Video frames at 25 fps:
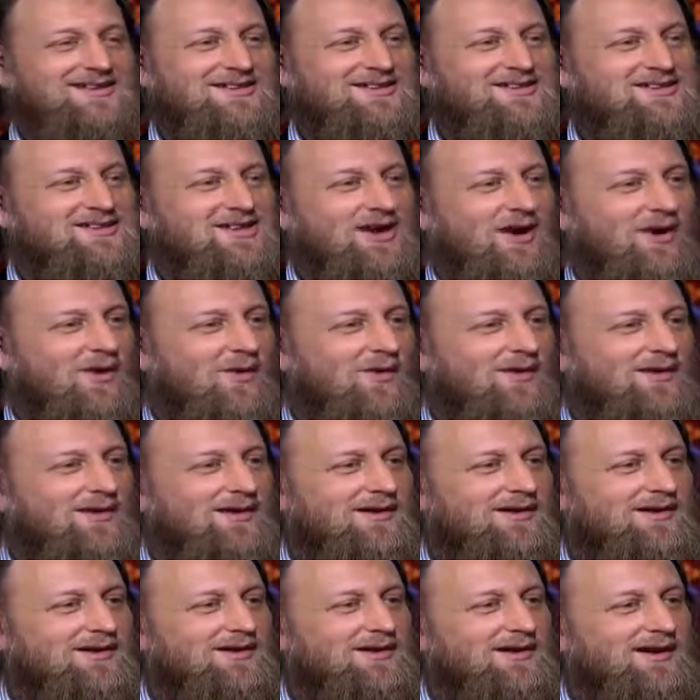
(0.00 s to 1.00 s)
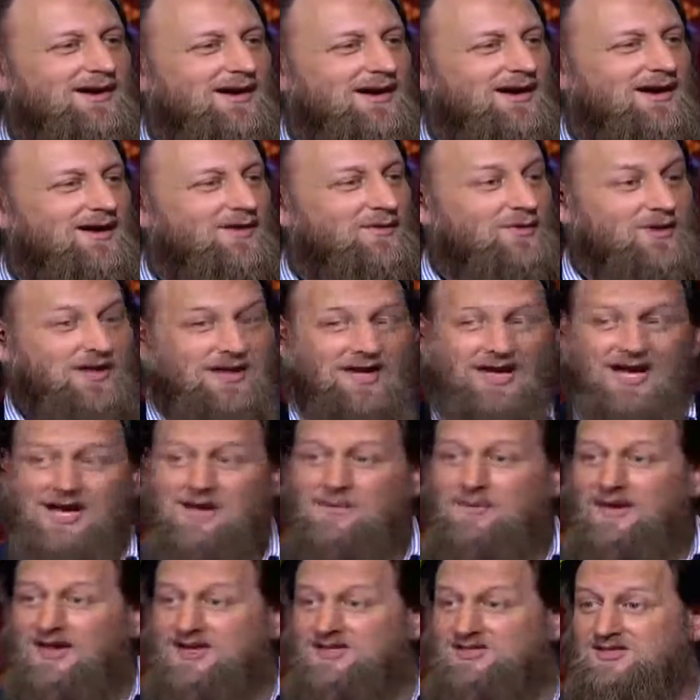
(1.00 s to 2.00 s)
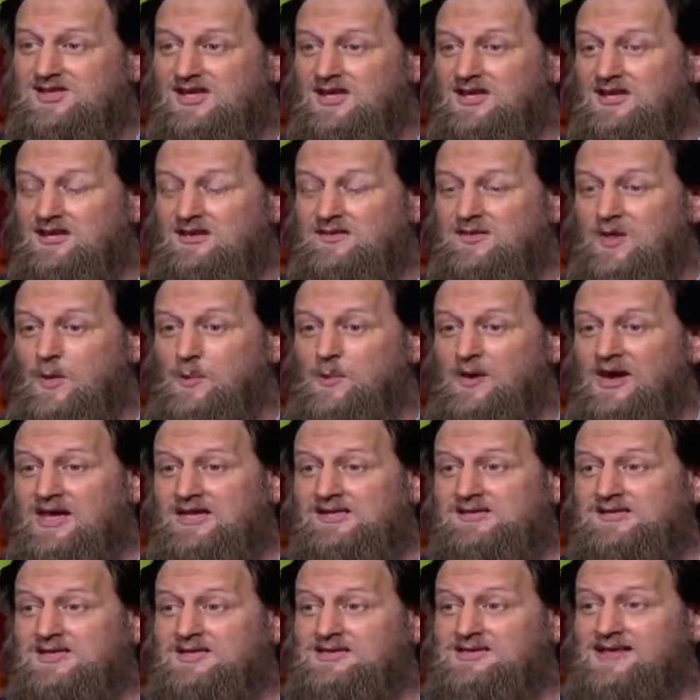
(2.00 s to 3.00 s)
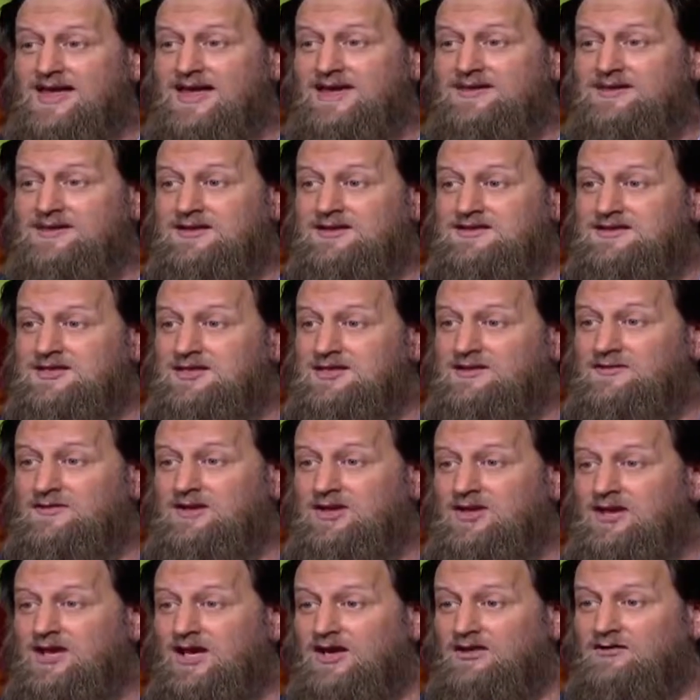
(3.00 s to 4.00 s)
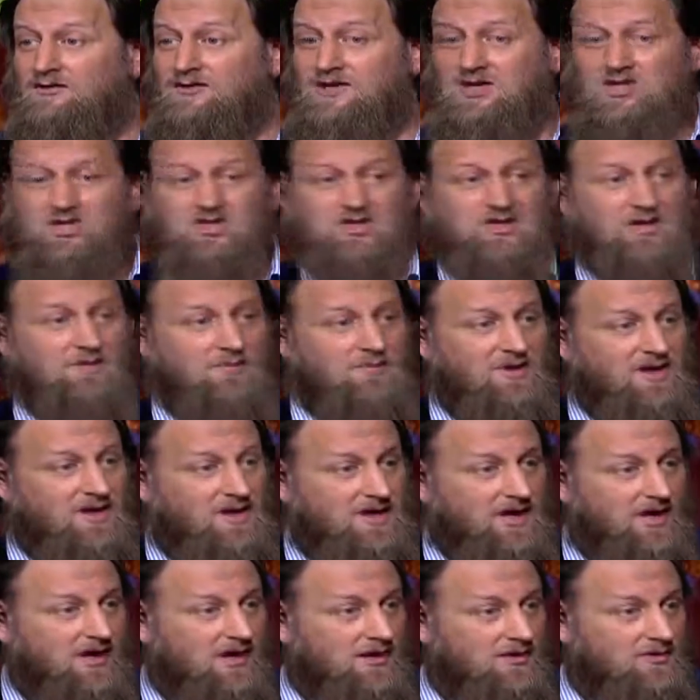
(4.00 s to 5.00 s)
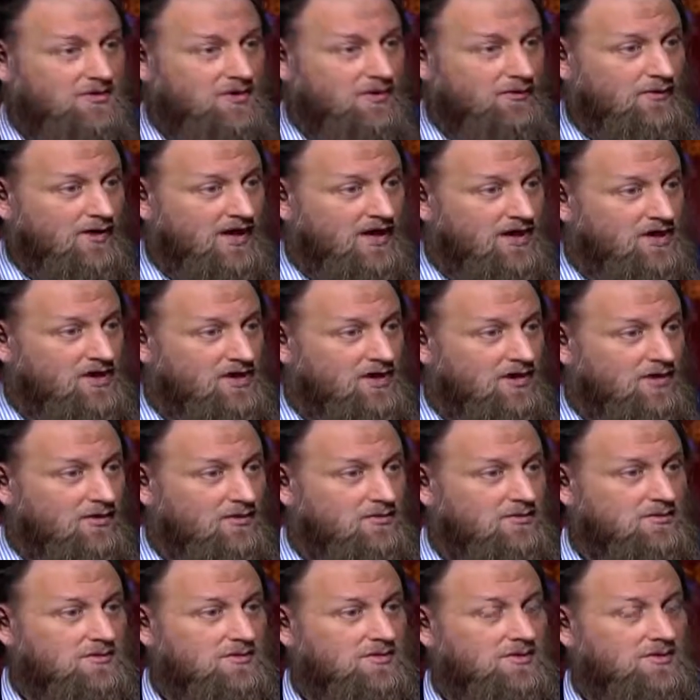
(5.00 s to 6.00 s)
So, really amazing the places that the TV can reach, the media, the radio.